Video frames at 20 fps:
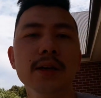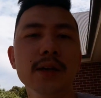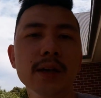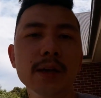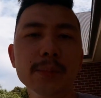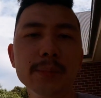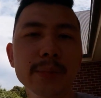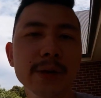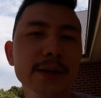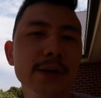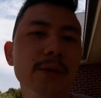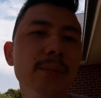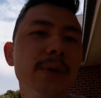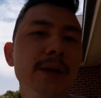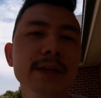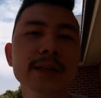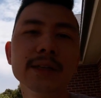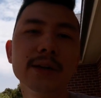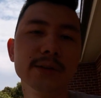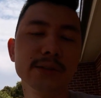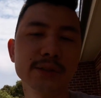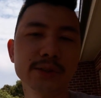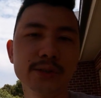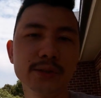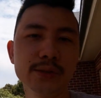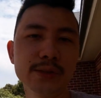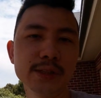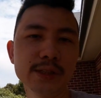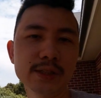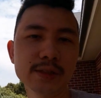it may not make it
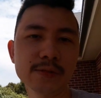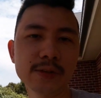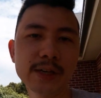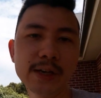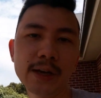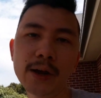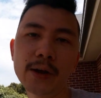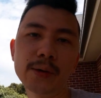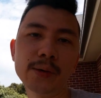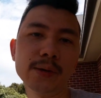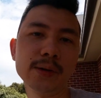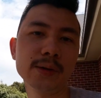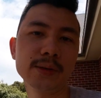onto this video.